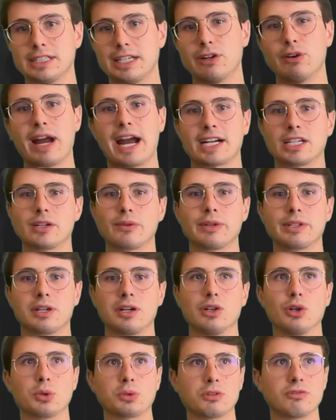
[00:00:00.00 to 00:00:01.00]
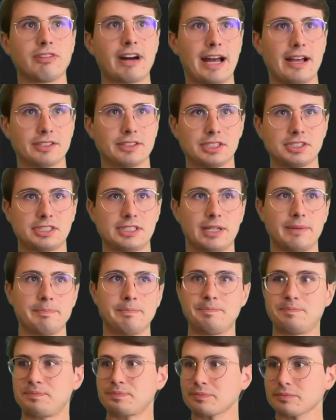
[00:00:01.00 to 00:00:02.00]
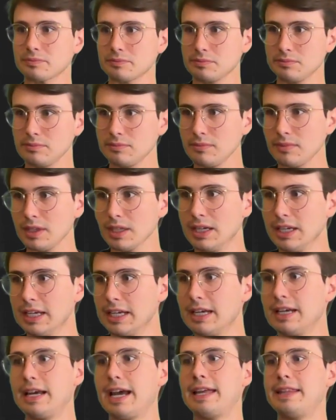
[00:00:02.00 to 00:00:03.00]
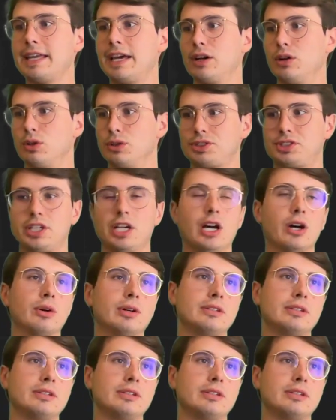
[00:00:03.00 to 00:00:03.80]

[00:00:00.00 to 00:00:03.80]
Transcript: interacting with our local file system and then also